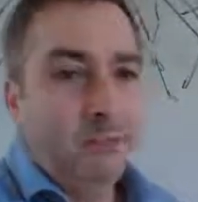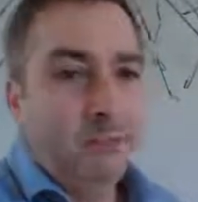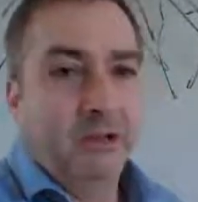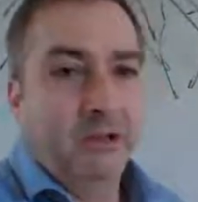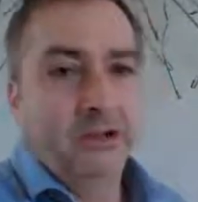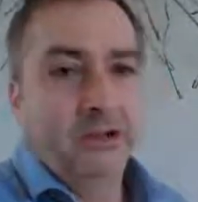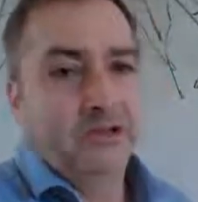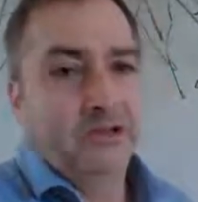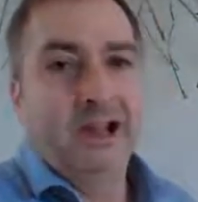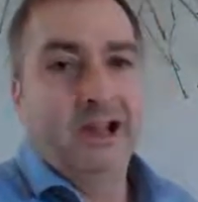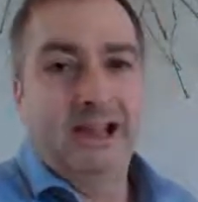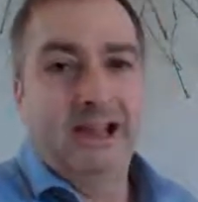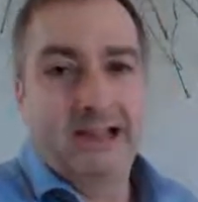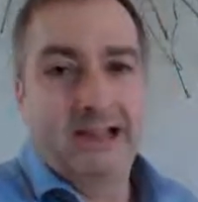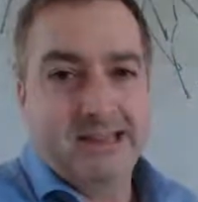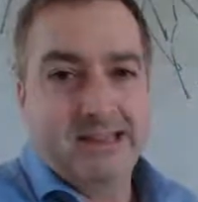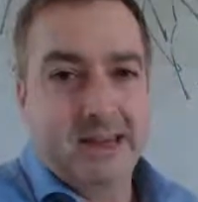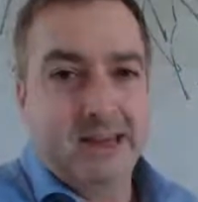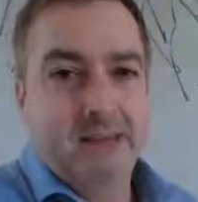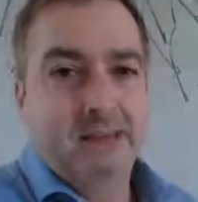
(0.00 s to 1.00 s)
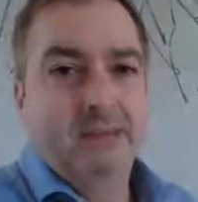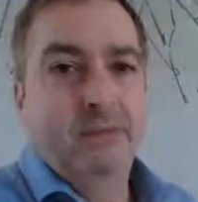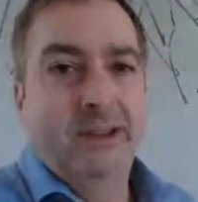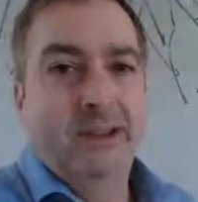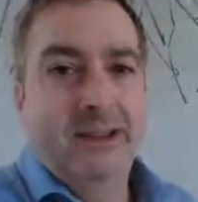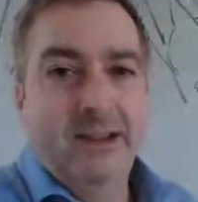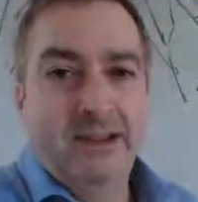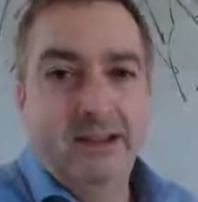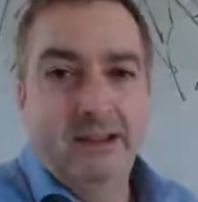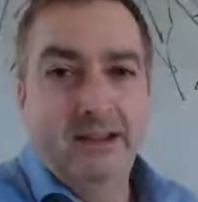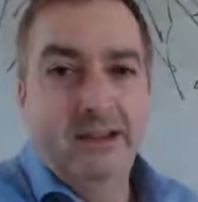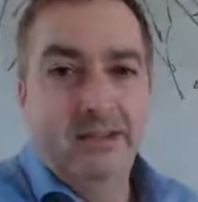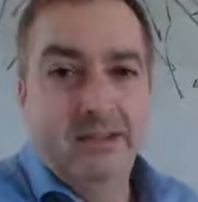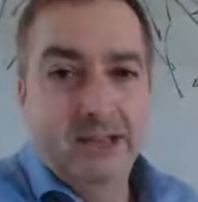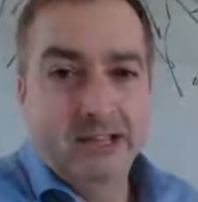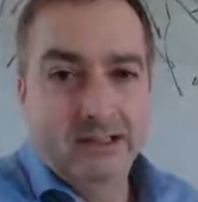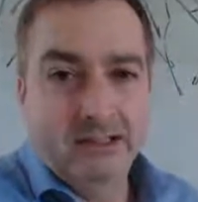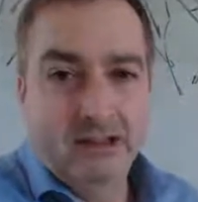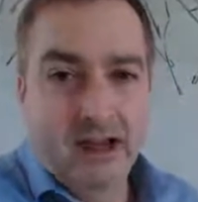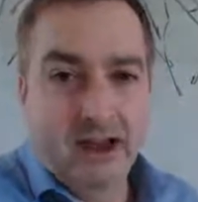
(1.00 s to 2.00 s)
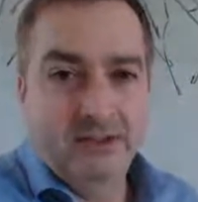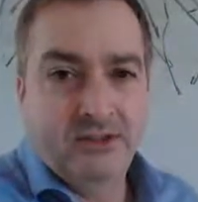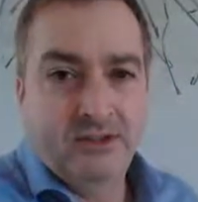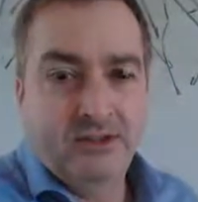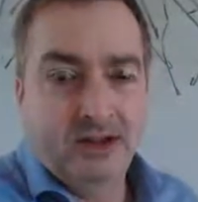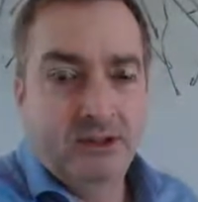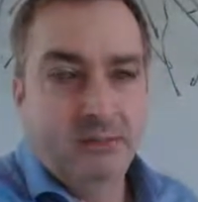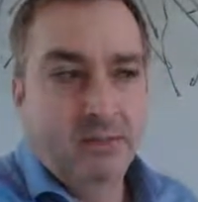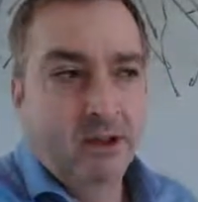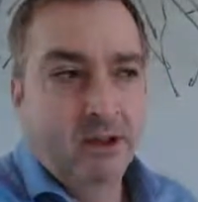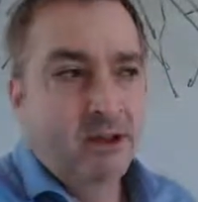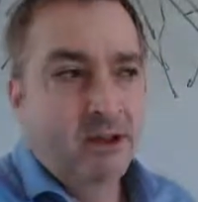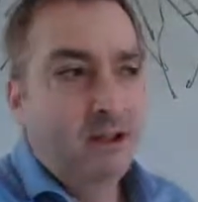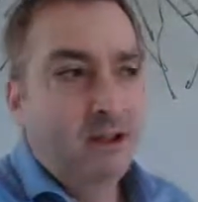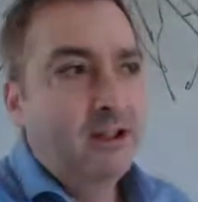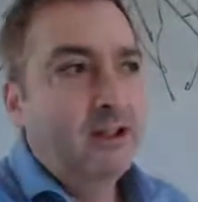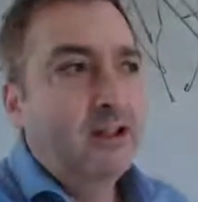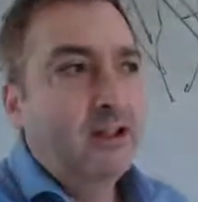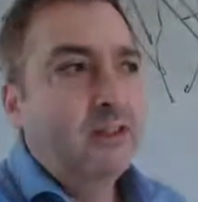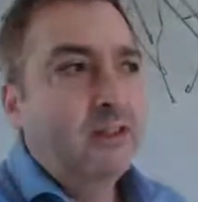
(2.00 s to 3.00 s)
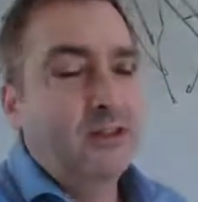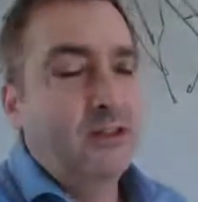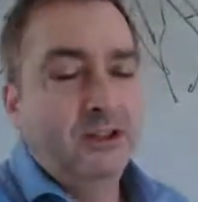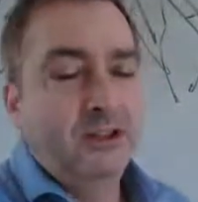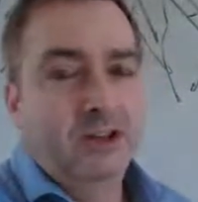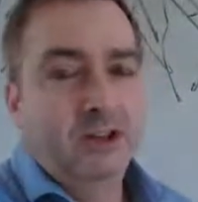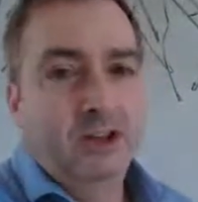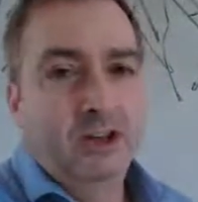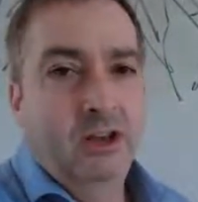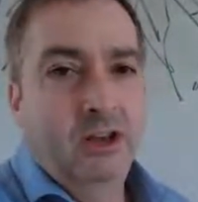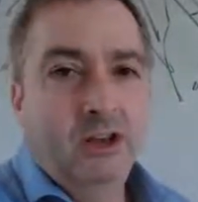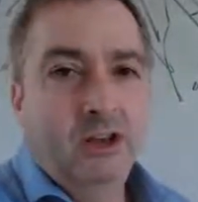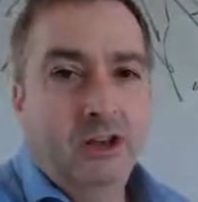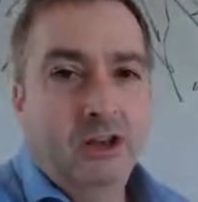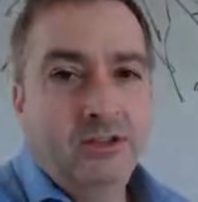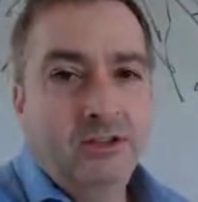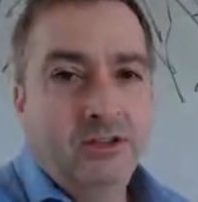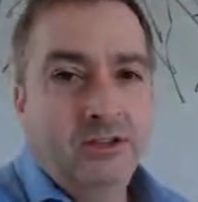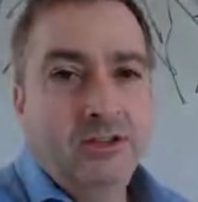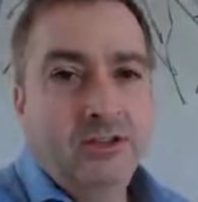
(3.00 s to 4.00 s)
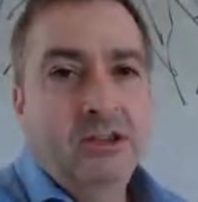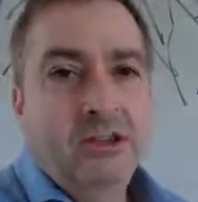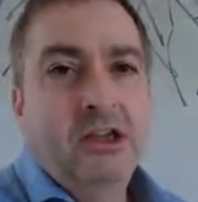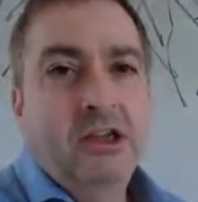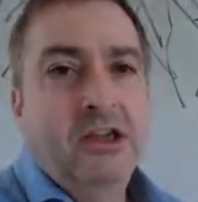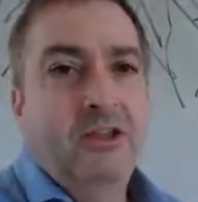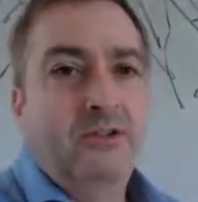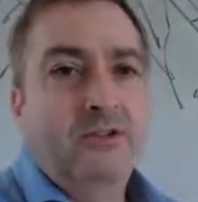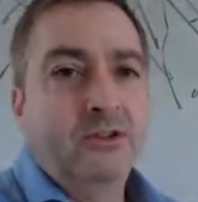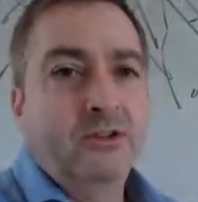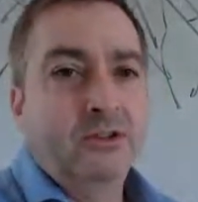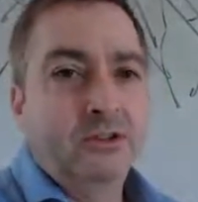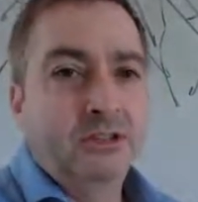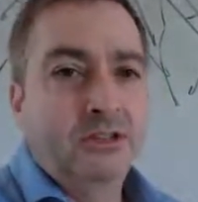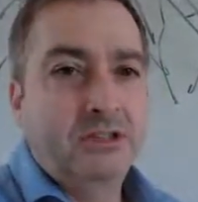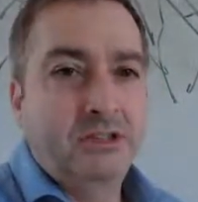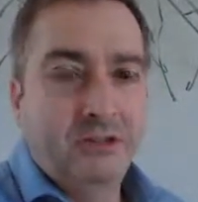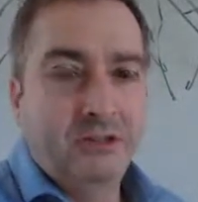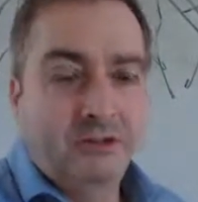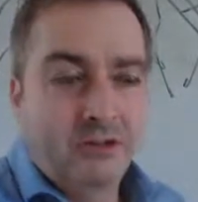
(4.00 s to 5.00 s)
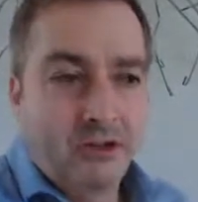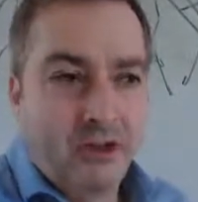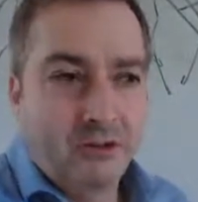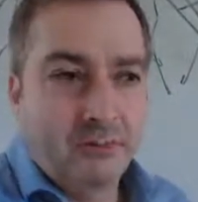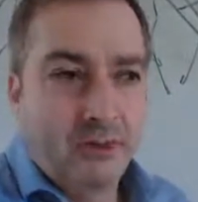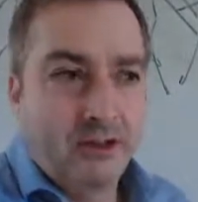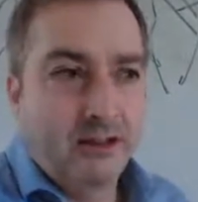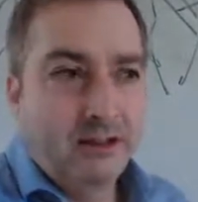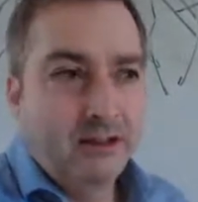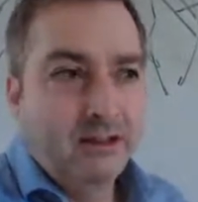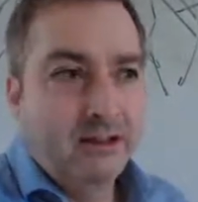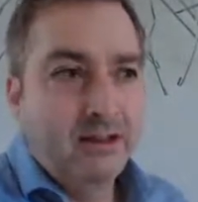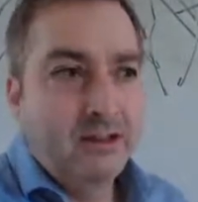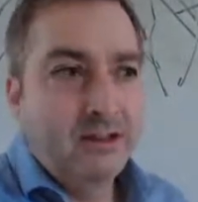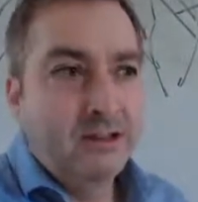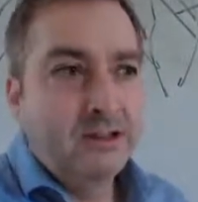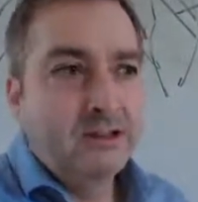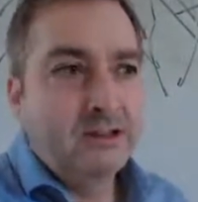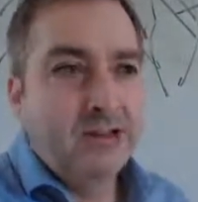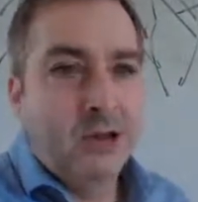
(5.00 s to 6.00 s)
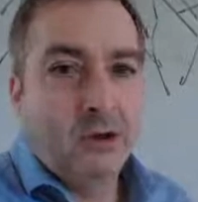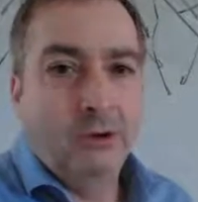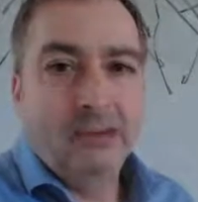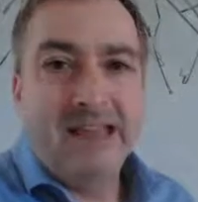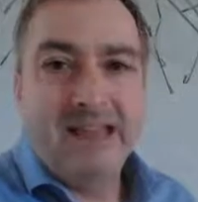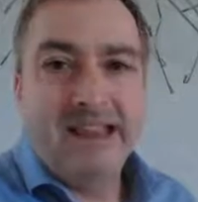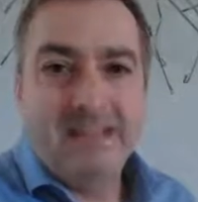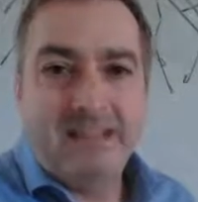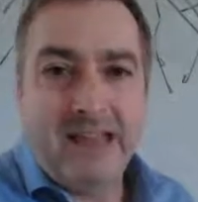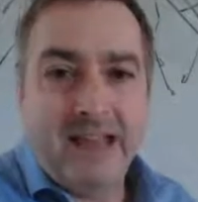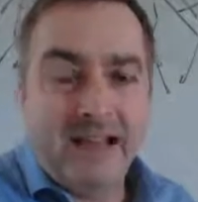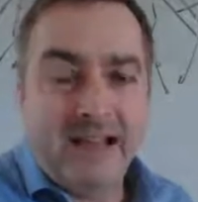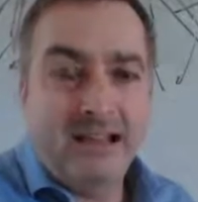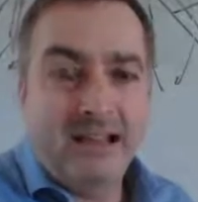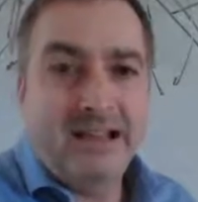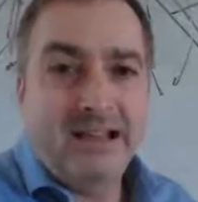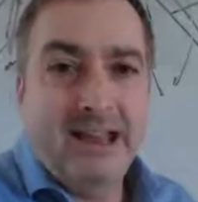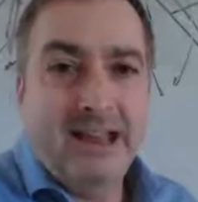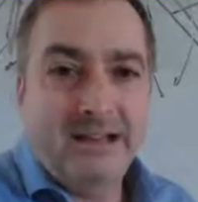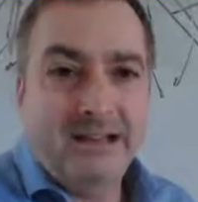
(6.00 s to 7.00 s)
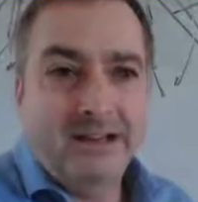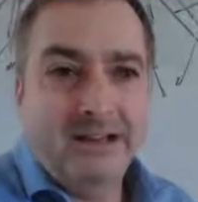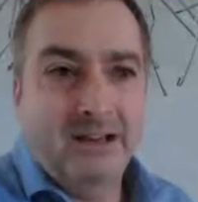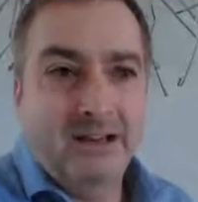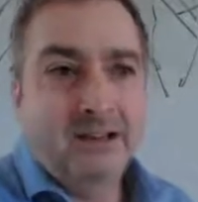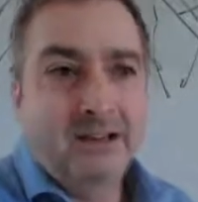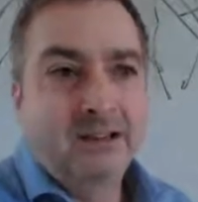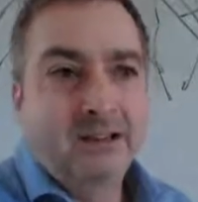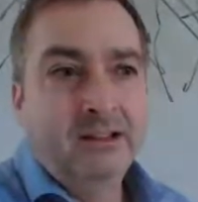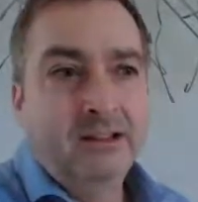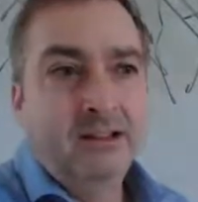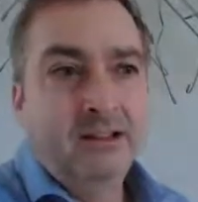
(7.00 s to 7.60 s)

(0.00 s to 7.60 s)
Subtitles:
Because, like I said at the beginning of this live stream, there's a lot of good stuff coming. So let's get connected,